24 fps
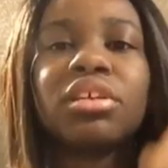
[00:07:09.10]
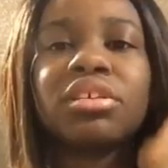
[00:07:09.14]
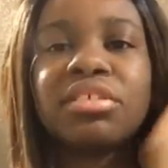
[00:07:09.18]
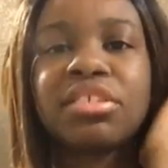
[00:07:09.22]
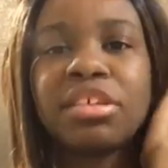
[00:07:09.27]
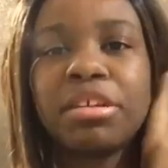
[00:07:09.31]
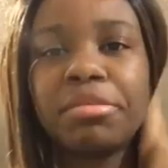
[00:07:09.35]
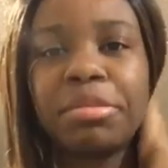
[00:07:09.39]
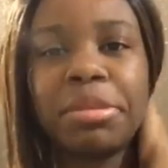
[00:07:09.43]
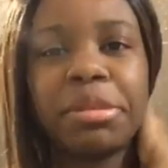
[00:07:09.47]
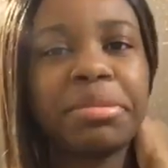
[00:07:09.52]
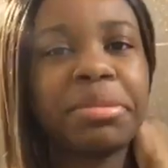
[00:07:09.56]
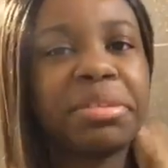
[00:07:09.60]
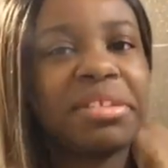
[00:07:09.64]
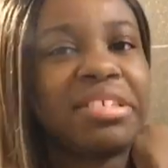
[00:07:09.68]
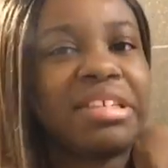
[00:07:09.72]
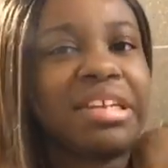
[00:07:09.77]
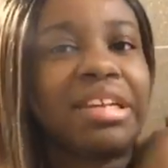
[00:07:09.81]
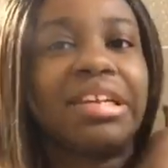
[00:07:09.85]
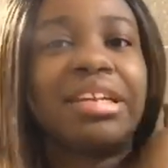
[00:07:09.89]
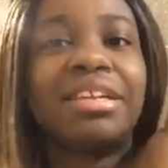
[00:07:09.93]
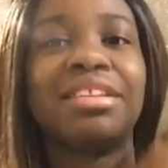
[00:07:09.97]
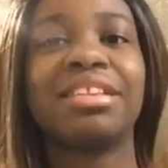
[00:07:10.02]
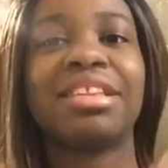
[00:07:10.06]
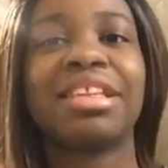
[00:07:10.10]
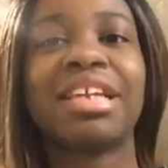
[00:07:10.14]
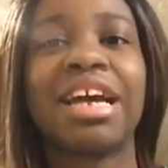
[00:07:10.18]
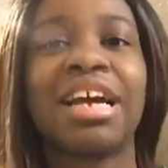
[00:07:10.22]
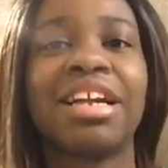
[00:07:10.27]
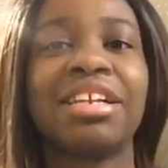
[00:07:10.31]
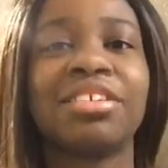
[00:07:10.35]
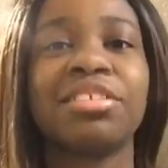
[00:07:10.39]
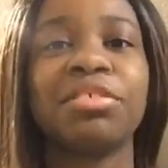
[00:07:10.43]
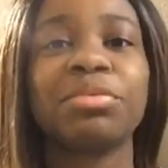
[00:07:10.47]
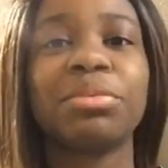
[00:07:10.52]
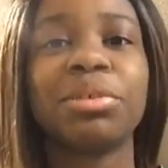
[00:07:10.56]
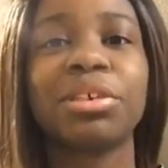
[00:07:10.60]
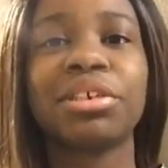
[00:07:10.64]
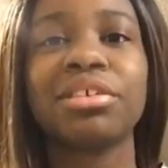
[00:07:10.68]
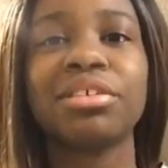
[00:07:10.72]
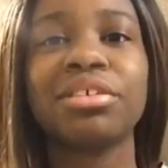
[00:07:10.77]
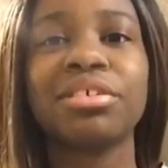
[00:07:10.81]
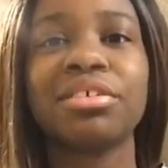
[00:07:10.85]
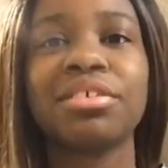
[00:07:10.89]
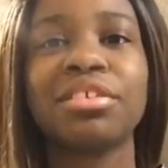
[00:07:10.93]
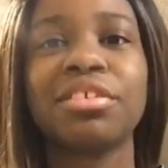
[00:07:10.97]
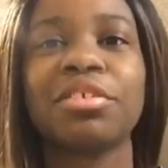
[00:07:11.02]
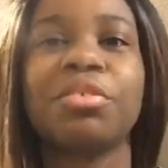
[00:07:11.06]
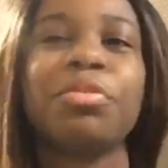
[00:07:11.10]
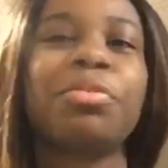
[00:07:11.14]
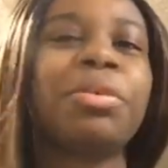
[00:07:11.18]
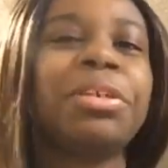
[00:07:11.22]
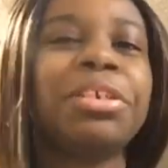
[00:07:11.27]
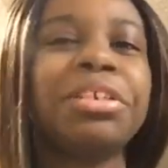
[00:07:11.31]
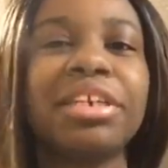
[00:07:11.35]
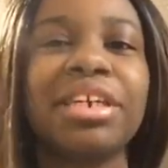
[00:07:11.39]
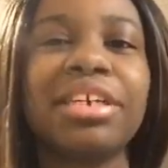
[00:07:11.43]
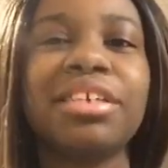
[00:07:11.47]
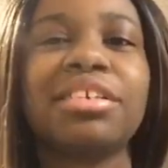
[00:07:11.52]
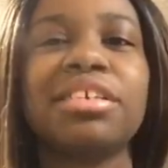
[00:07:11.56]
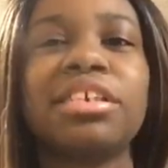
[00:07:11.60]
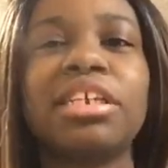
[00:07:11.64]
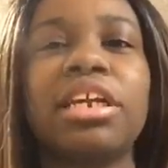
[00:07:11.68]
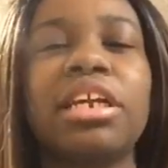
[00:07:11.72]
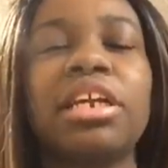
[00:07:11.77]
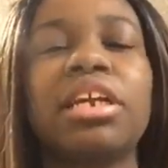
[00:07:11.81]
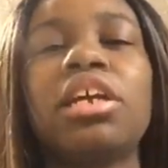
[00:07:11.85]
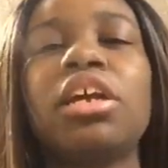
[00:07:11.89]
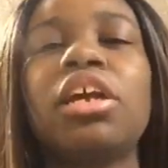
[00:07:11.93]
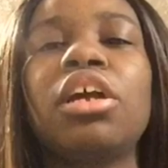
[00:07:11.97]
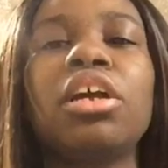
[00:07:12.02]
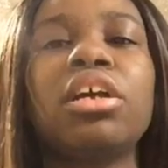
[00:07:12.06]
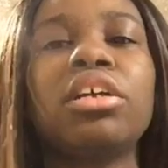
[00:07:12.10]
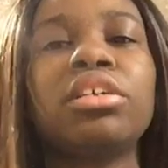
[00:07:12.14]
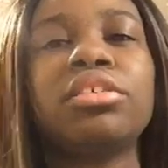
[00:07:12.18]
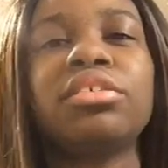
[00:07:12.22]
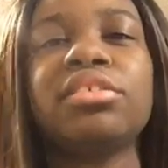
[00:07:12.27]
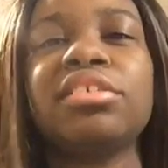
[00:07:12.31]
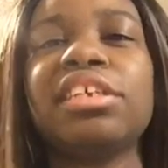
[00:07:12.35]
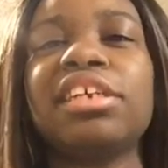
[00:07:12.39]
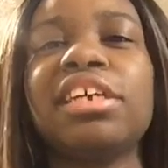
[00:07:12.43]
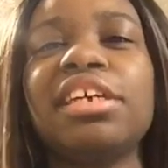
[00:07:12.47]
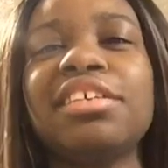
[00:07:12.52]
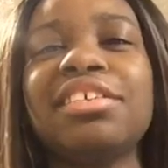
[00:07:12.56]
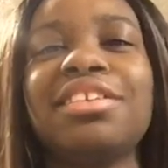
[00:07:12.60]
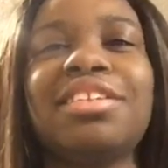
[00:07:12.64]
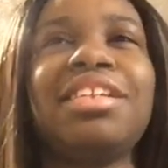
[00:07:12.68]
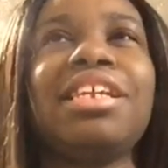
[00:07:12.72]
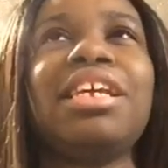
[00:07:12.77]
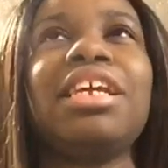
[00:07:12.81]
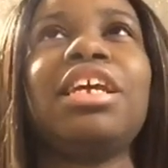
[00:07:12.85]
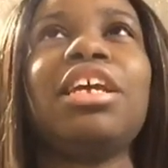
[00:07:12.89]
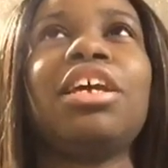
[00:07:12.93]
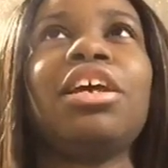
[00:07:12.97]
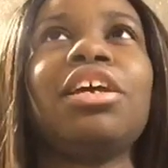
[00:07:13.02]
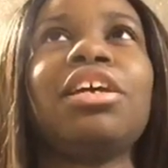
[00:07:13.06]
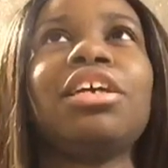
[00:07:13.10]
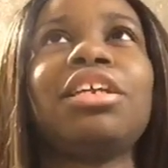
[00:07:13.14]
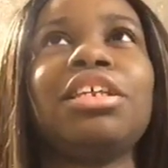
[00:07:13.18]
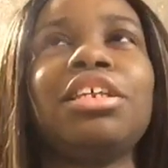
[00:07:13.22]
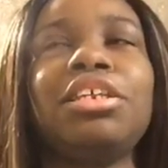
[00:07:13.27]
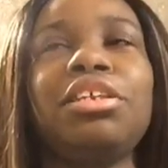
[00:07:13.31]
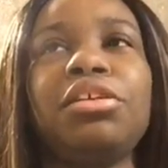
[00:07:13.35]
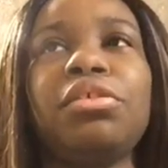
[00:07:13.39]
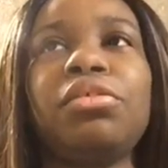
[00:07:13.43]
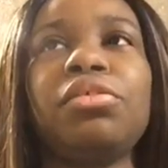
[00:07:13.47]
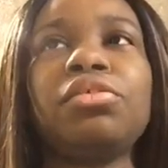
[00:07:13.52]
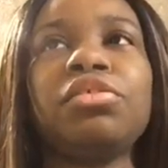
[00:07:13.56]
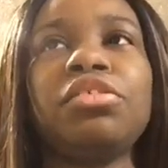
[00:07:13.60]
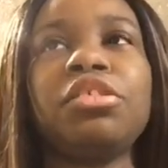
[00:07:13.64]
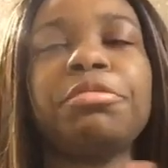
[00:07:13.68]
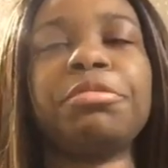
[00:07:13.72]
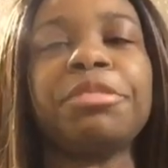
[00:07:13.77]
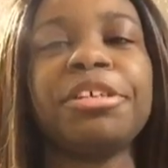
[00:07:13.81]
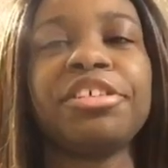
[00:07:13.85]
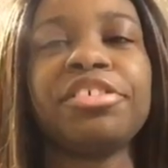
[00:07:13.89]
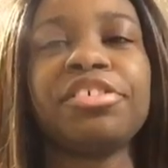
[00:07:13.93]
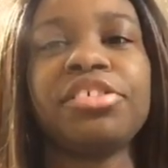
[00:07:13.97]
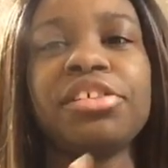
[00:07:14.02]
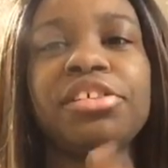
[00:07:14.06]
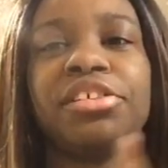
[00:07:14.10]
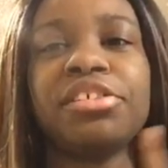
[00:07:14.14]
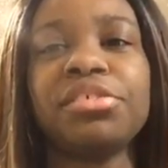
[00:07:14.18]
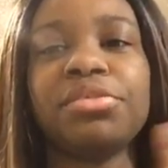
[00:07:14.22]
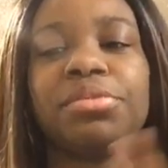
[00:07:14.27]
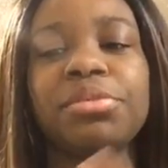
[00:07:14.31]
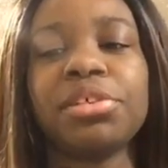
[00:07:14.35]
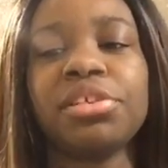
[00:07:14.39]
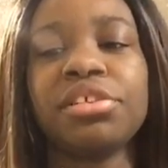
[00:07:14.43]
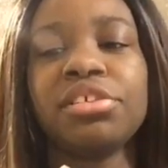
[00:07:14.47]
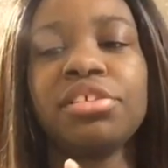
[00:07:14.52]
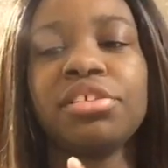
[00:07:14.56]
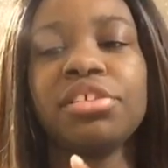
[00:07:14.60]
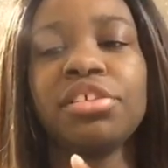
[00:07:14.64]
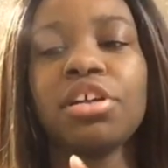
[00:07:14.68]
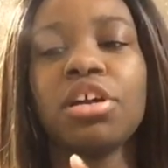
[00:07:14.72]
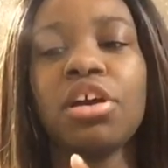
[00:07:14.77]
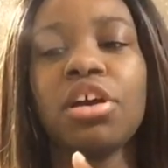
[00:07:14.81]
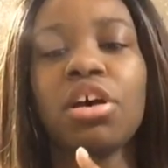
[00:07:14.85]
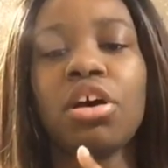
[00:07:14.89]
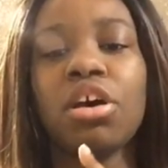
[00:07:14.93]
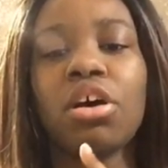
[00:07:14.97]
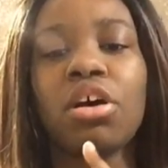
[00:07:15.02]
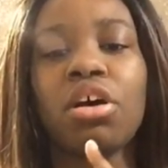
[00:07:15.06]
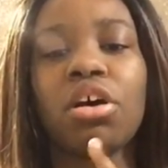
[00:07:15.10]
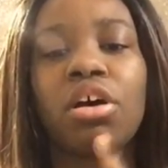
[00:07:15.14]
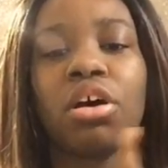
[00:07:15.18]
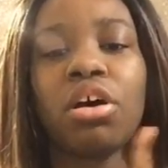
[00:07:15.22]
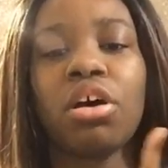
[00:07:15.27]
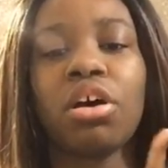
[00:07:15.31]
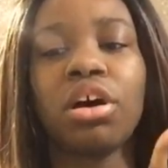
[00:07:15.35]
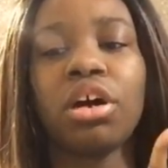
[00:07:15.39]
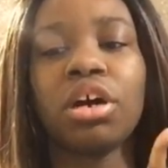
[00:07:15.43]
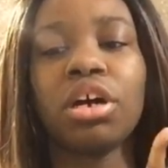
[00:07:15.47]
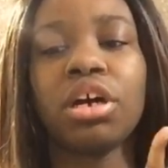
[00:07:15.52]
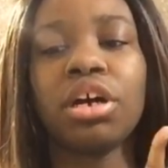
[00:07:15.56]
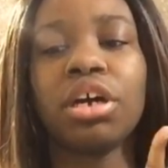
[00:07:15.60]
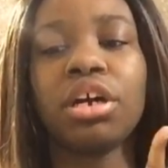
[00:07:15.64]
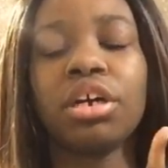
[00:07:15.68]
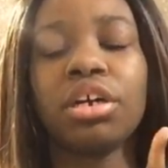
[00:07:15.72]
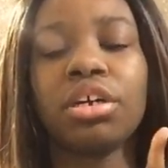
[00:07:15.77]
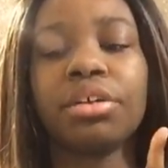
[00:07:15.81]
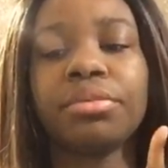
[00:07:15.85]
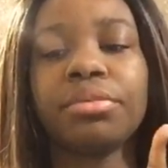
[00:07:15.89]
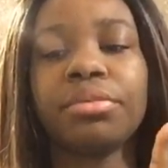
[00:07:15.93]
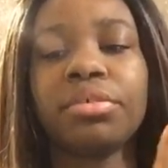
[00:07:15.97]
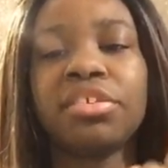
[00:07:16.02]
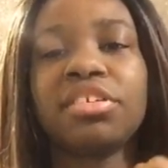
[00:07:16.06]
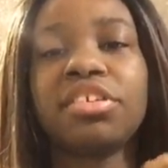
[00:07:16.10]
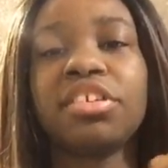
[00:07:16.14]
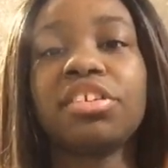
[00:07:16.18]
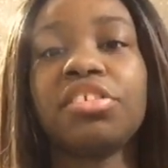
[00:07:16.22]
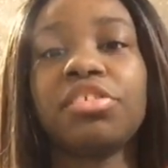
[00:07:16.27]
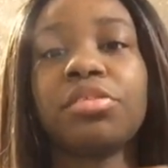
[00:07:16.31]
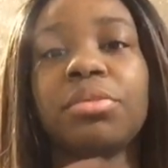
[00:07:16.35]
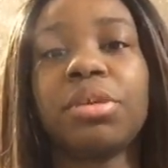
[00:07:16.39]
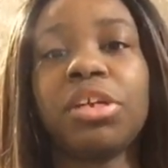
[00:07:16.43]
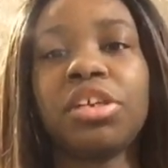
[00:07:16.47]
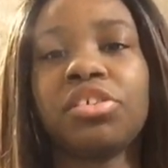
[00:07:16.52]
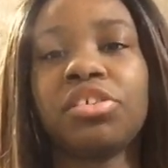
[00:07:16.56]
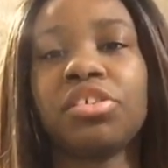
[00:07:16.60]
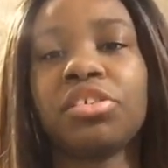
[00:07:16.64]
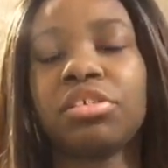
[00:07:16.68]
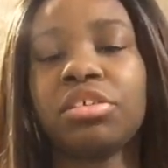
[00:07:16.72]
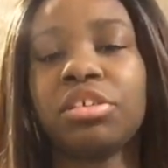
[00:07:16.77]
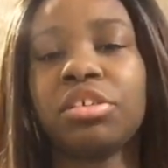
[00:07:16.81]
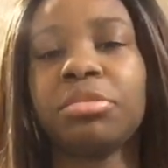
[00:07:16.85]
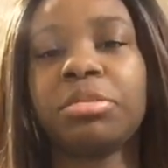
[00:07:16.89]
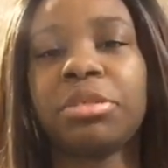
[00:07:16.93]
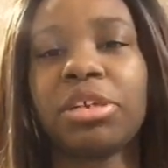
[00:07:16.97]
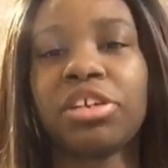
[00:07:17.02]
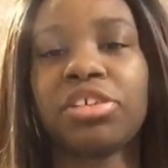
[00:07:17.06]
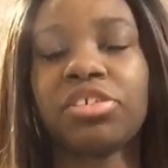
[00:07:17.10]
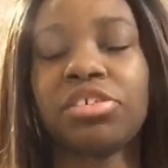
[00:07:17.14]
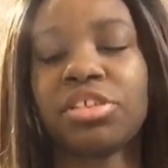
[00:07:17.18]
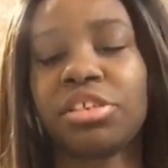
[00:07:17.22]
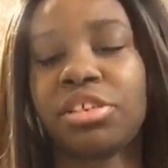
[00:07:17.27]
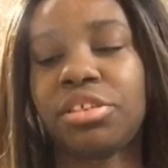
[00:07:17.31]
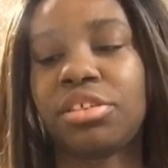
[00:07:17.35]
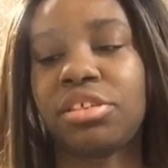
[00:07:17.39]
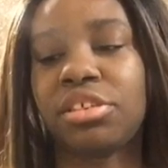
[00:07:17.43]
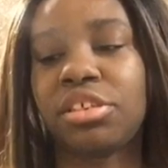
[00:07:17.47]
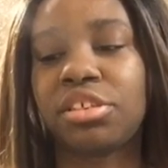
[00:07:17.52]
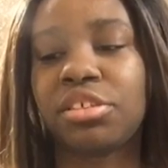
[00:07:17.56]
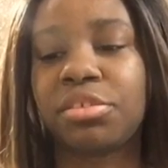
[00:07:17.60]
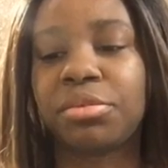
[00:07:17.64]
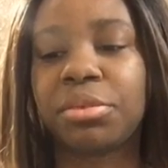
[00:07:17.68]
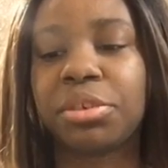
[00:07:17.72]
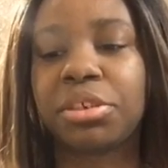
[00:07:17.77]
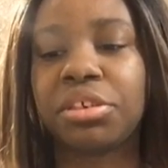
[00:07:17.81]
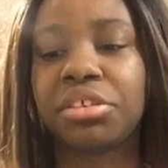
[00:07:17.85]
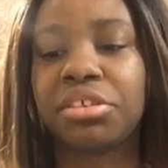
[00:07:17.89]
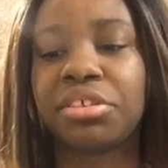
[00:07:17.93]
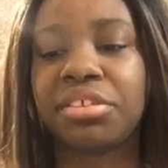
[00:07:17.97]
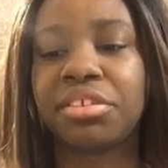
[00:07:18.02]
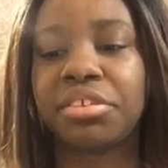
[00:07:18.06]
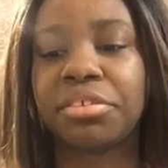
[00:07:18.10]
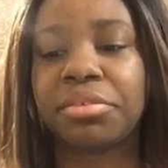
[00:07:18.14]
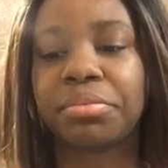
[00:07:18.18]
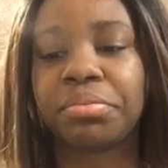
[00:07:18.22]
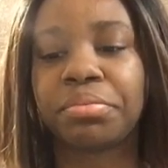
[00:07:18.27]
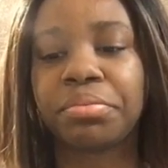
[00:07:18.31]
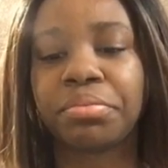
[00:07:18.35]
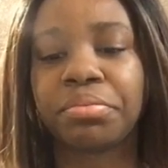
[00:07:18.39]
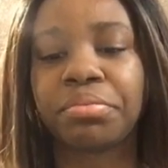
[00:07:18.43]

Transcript: Some people say that's worse. What do you guys think? Do you guys think clinical depression is worse or situational depression is worse?